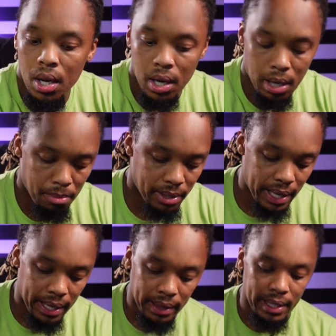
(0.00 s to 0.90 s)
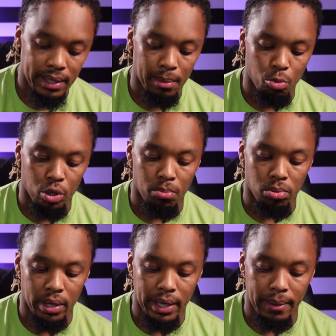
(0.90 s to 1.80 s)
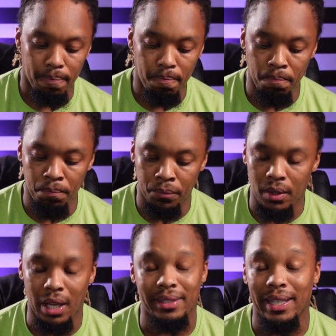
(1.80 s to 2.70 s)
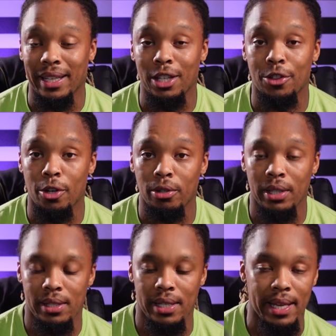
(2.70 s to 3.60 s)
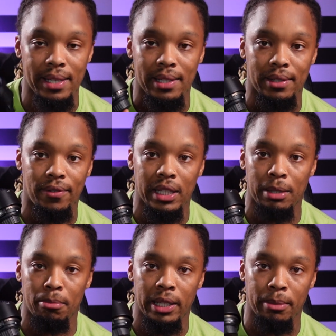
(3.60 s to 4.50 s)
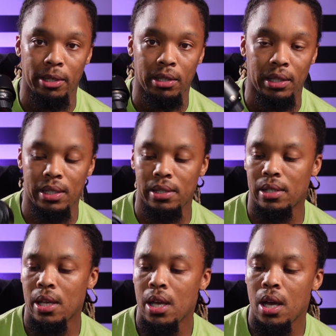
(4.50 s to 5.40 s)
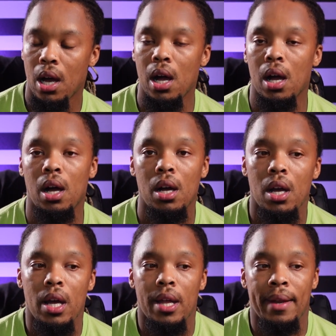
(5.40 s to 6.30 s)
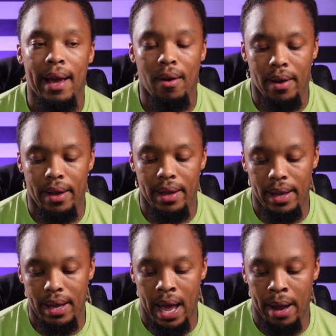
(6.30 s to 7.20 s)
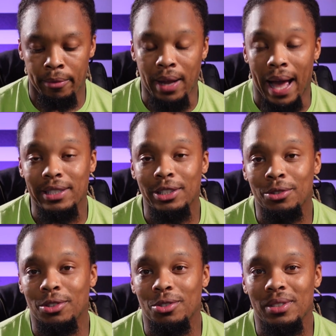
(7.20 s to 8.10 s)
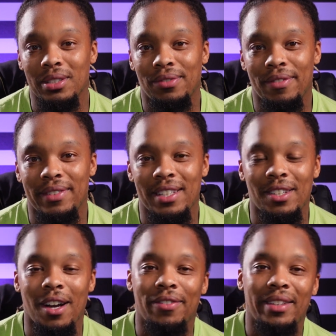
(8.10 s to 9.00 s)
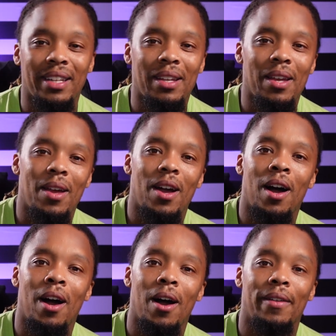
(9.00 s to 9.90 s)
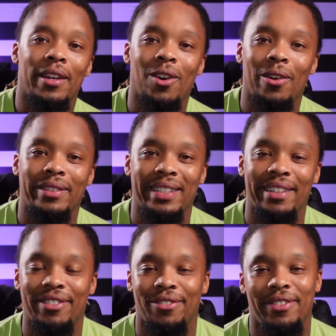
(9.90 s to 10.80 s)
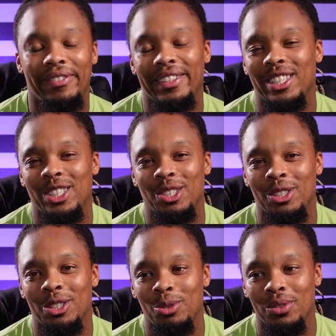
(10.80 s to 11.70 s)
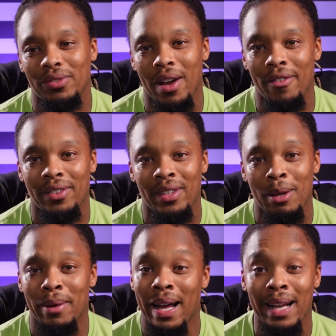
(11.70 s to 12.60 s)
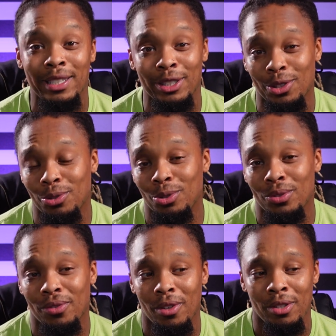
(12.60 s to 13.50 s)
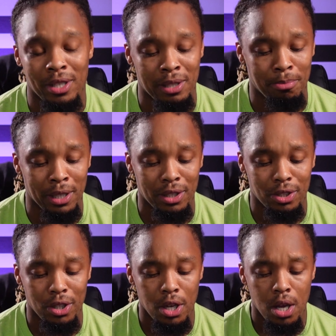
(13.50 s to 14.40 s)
The second lens I'm going to bring, the third lens is this 50mm lens. Now, I actually don't use this 50 as often. They call it the nifty 50 because you can use it for everything, but I actually don't use it as much.